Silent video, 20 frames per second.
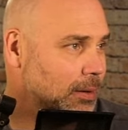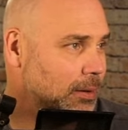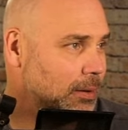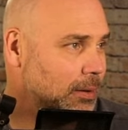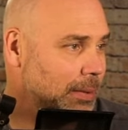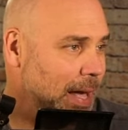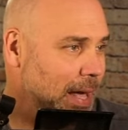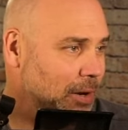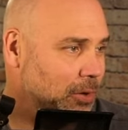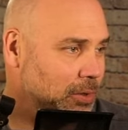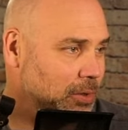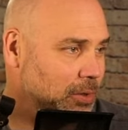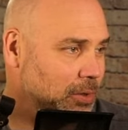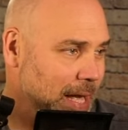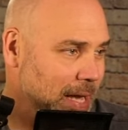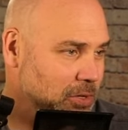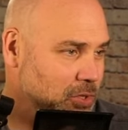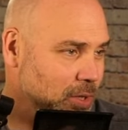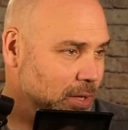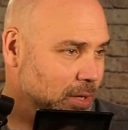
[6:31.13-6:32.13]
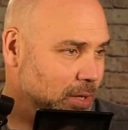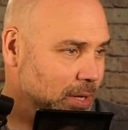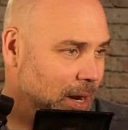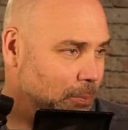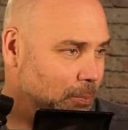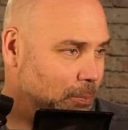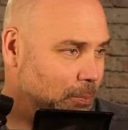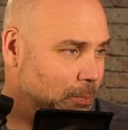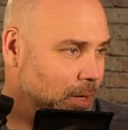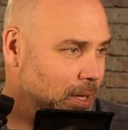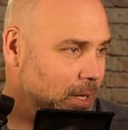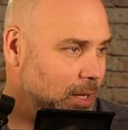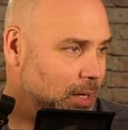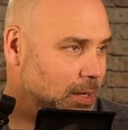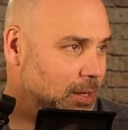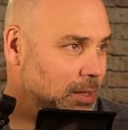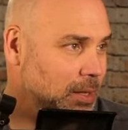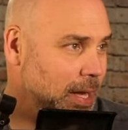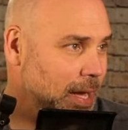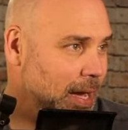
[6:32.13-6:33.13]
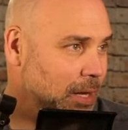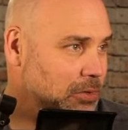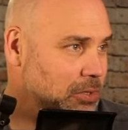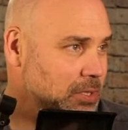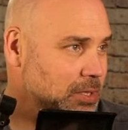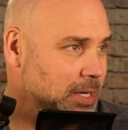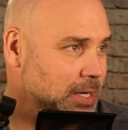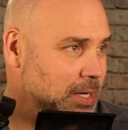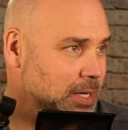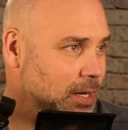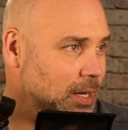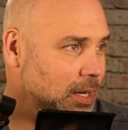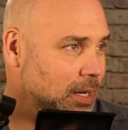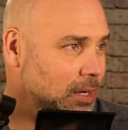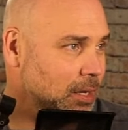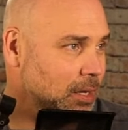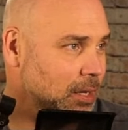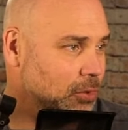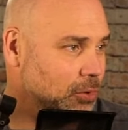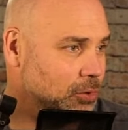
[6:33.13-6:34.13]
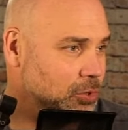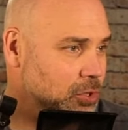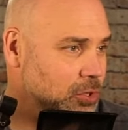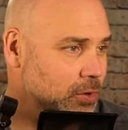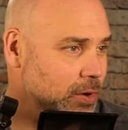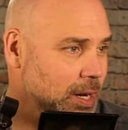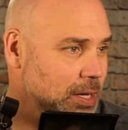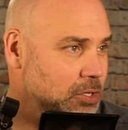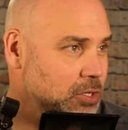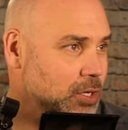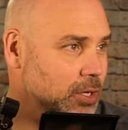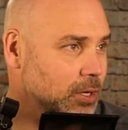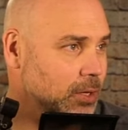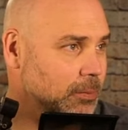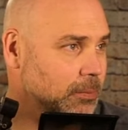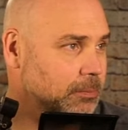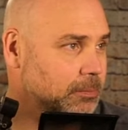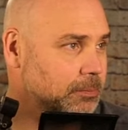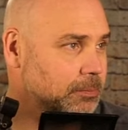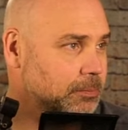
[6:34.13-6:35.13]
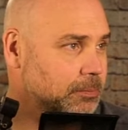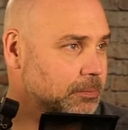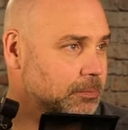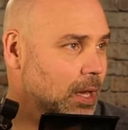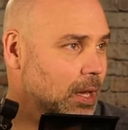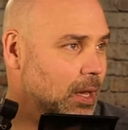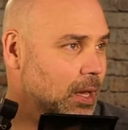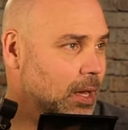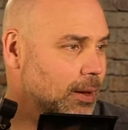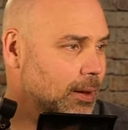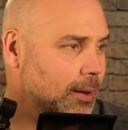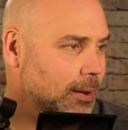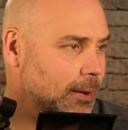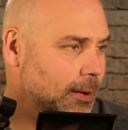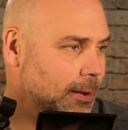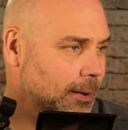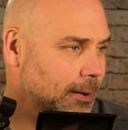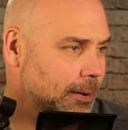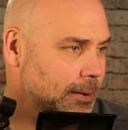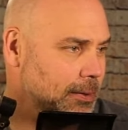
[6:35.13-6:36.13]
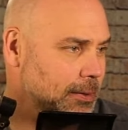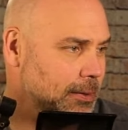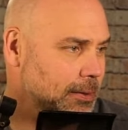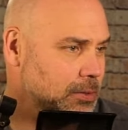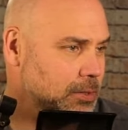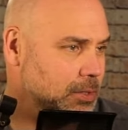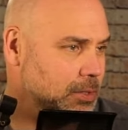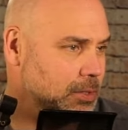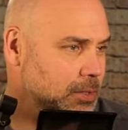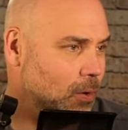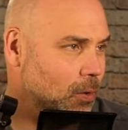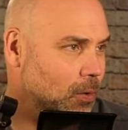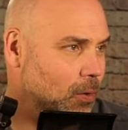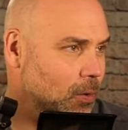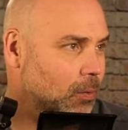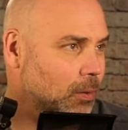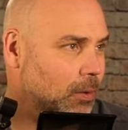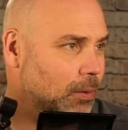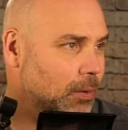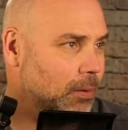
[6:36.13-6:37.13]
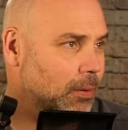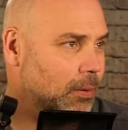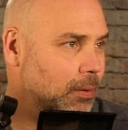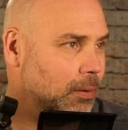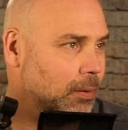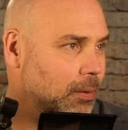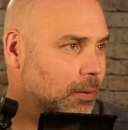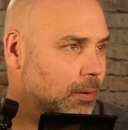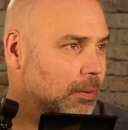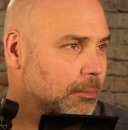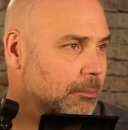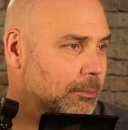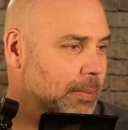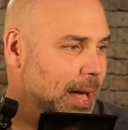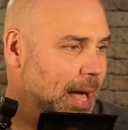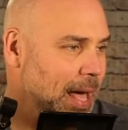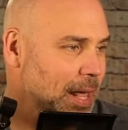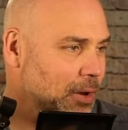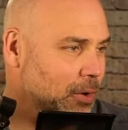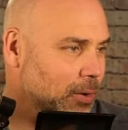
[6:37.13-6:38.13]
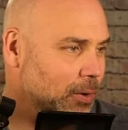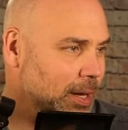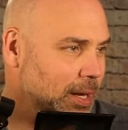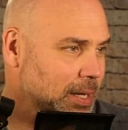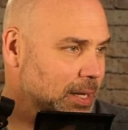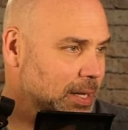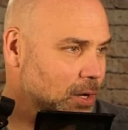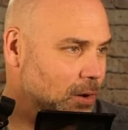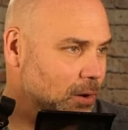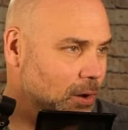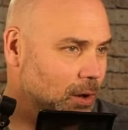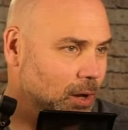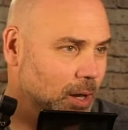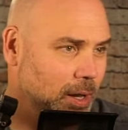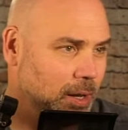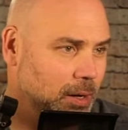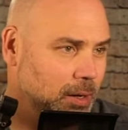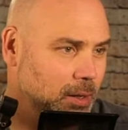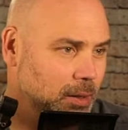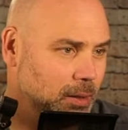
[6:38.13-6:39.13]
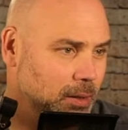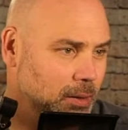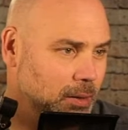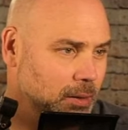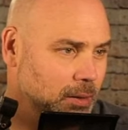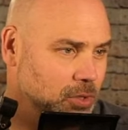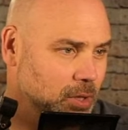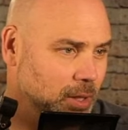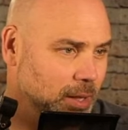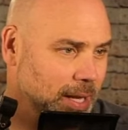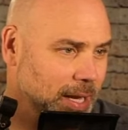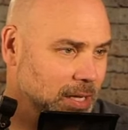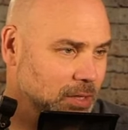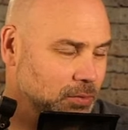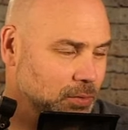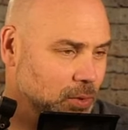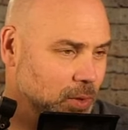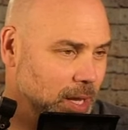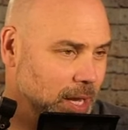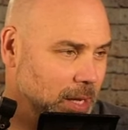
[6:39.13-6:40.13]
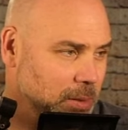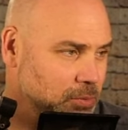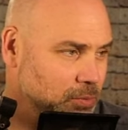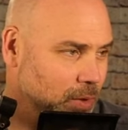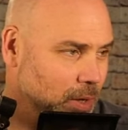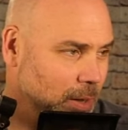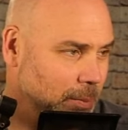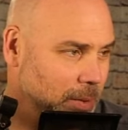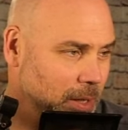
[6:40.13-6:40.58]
Battle has actually had a pretty outstanding little stretch here. So, Battle has gone, these are the last few games for him.